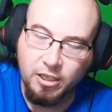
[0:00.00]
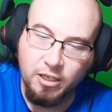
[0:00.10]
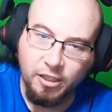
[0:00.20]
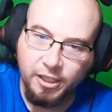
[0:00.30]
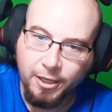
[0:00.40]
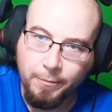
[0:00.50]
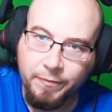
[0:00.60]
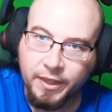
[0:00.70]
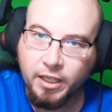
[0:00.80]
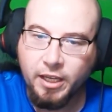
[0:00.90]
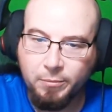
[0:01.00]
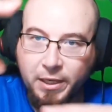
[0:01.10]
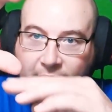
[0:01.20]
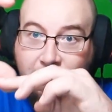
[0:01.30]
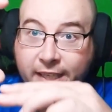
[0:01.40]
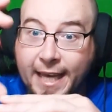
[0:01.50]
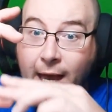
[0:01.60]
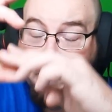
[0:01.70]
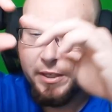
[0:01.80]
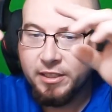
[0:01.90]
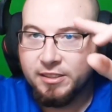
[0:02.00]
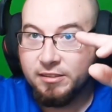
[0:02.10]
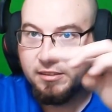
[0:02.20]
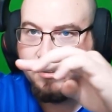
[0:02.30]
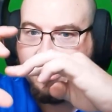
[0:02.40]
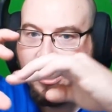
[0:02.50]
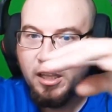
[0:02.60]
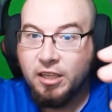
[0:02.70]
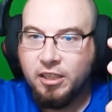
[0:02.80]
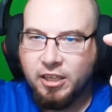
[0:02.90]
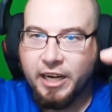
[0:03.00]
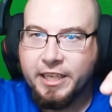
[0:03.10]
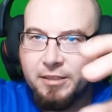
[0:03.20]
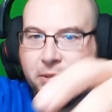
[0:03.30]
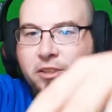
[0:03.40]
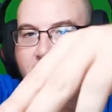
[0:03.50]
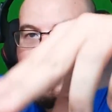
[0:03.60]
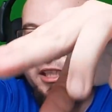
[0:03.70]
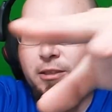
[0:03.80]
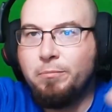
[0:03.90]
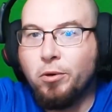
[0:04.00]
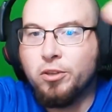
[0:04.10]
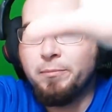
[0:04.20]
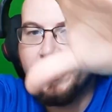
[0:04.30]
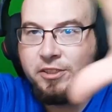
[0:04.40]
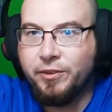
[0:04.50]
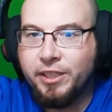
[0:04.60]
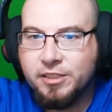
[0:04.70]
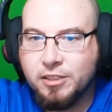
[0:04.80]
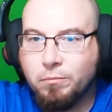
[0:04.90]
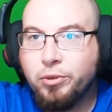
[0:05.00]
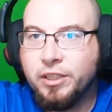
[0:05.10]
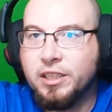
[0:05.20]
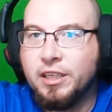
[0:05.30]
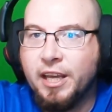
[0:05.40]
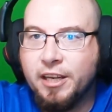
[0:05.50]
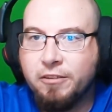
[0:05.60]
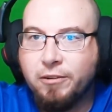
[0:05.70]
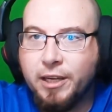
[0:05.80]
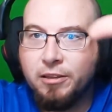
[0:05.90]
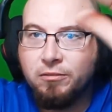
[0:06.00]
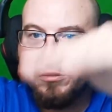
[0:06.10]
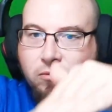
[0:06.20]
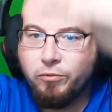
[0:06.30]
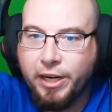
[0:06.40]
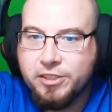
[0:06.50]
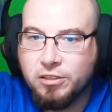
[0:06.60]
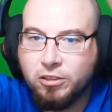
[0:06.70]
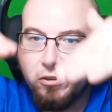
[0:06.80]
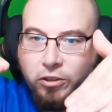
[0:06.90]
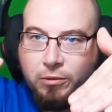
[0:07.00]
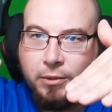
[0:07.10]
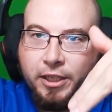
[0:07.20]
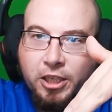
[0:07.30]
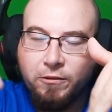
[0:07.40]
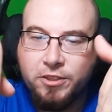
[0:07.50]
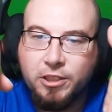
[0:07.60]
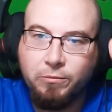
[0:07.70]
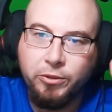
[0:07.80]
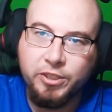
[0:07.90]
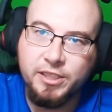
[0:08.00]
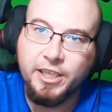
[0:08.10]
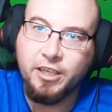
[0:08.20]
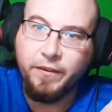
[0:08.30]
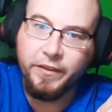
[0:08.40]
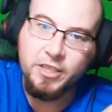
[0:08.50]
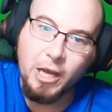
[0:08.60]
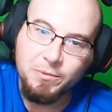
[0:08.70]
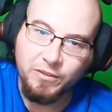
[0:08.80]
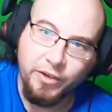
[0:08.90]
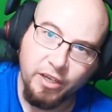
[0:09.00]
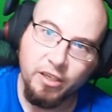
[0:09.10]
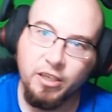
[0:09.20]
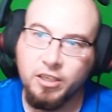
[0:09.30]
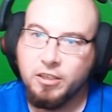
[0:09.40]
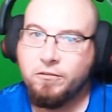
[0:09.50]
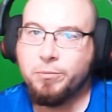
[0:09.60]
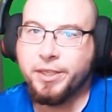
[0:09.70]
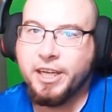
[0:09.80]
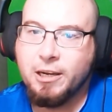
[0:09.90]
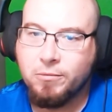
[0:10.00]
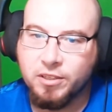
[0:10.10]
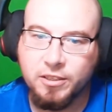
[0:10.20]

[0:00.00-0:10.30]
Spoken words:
Okay, but I have a gap because I need to be able to see both my screens completely, and if I raise or lower them, it covers up real estate on the top screen from the camera.